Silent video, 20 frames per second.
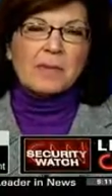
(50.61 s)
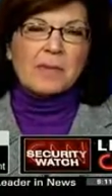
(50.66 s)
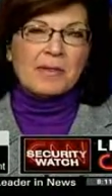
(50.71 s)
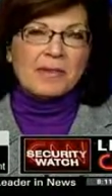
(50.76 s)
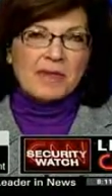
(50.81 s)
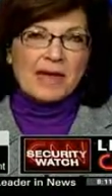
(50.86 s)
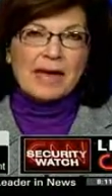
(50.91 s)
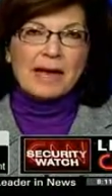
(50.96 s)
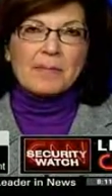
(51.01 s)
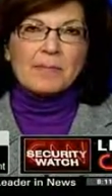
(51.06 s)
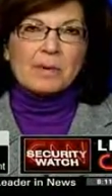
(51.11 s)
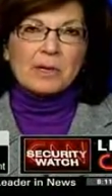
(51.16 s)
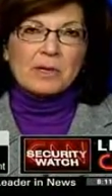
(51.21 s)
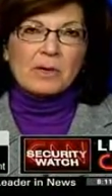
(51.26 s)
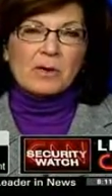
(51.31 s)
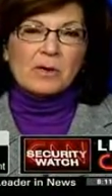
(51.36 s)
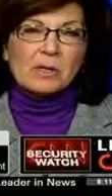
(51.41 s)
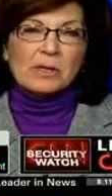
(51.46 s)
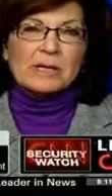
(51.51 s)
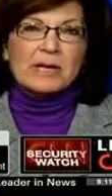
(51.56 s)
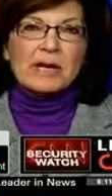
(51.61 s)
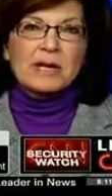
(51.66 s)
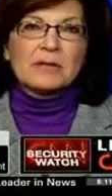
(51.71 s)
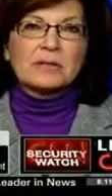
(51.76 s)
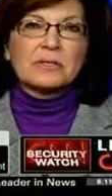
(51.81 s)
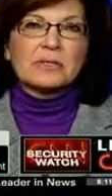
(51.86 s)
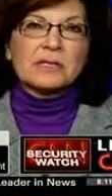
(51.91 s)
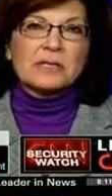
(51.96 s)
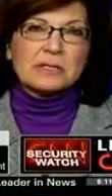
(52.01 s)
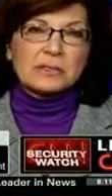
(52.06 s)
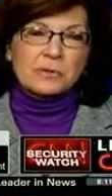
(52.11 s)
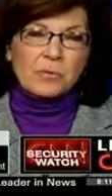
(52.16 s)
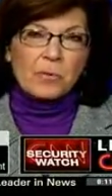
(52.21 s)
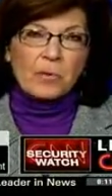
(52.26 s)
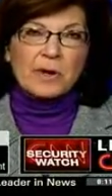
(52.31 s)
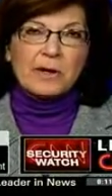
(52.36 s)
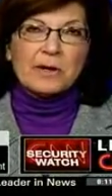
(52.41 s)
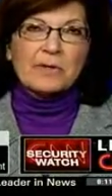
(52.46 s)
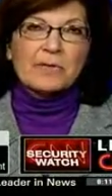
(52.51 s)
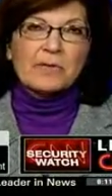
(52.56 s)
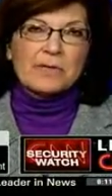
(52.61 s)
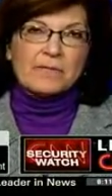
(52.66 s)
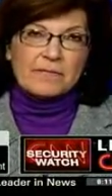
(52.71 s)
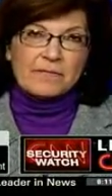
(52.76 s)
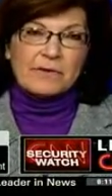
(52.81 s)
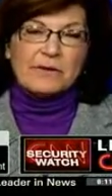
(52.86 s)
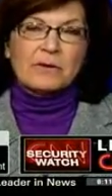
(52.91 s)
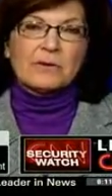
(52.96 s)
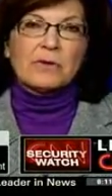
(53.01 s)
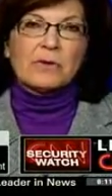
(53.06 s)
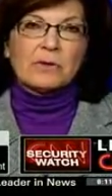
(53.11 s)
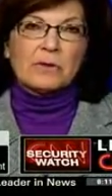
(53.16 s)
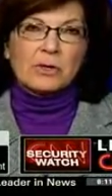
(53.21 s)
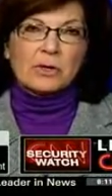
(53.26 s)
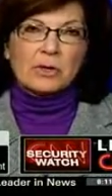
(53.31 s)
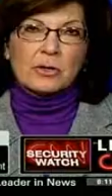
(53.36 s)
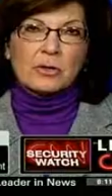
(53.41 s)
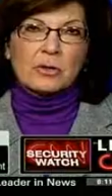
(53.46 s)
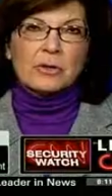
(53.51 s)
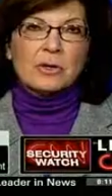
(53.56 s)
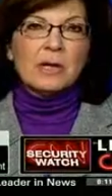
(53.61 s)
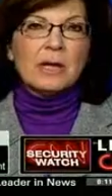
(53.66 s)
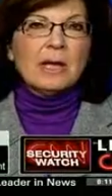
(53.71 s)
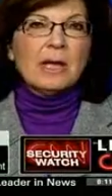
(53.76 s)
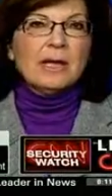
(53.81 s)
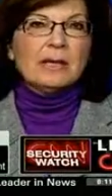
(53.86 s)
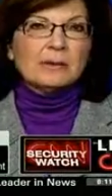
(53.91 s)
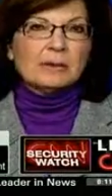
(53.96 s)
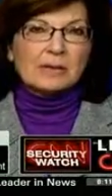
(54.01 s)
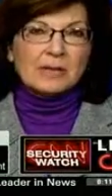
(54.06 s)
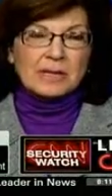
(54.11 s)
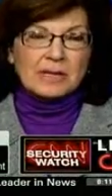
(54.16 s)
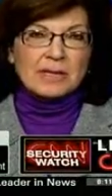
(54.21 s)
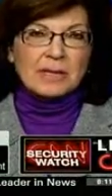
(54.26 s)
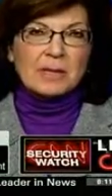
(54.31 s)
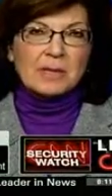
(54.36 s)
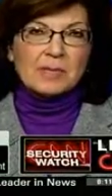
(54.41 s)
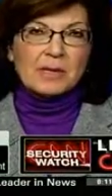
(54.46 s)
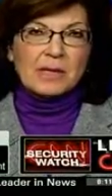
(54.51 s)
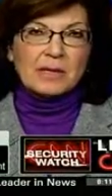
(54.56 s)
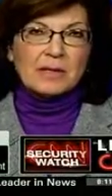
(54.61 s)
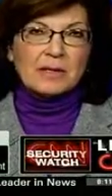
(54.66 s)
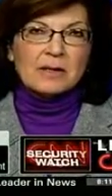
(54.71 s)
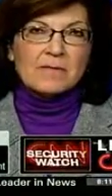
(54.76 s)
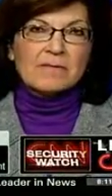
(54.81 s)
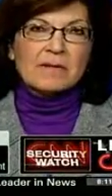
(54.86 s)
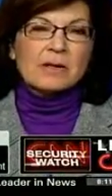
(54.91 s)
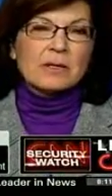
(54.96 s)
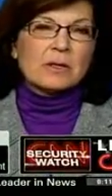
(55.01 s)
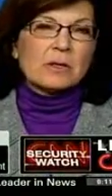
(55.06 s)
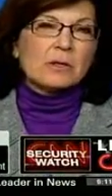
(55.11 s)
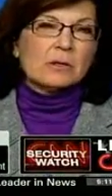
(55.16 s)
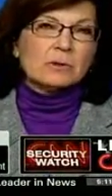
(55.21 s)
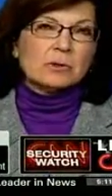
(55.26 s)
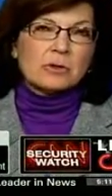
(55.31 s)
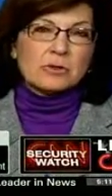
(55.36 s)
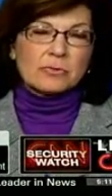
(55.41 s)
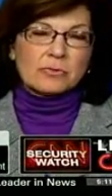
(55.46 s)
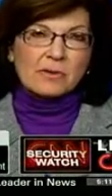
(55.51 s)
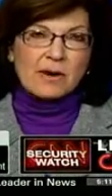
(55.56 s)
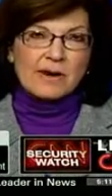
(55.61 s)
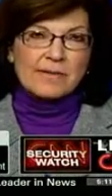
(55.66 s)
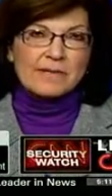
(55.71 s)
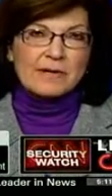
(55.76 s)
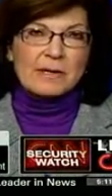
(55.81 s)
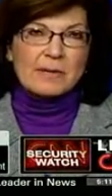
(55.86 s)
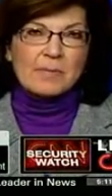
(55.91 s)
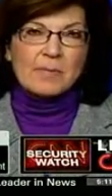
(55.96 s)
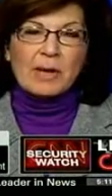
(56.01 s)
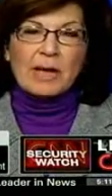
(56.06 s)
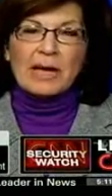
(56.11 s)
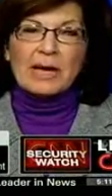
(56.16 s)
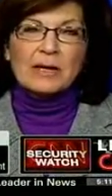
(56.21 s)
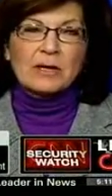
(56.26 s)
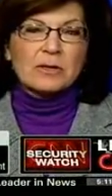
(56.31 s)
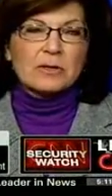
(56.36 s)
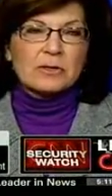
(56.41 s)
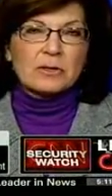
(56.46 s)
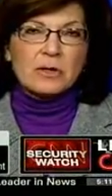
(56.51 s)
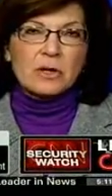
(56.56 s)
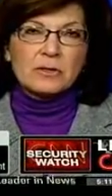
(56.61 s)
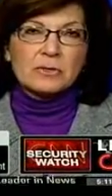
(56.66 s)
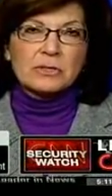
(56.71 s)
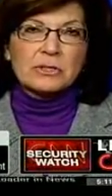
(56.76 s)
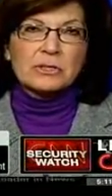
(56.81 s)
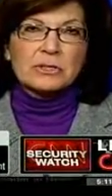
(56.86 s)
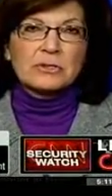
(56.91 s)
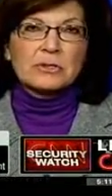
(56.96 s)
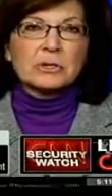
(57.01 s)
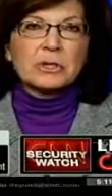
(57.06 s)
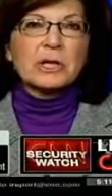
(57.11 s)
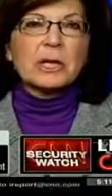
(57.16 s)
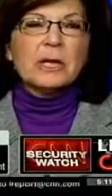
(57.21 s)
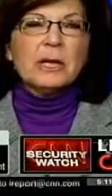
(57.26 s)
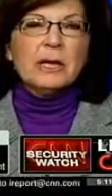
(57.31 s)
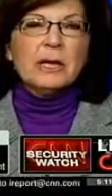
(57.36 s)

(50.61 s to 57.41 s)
that, by all accounts, is where the failure occurred. Letting him get in a vehicle, driving him back, no search.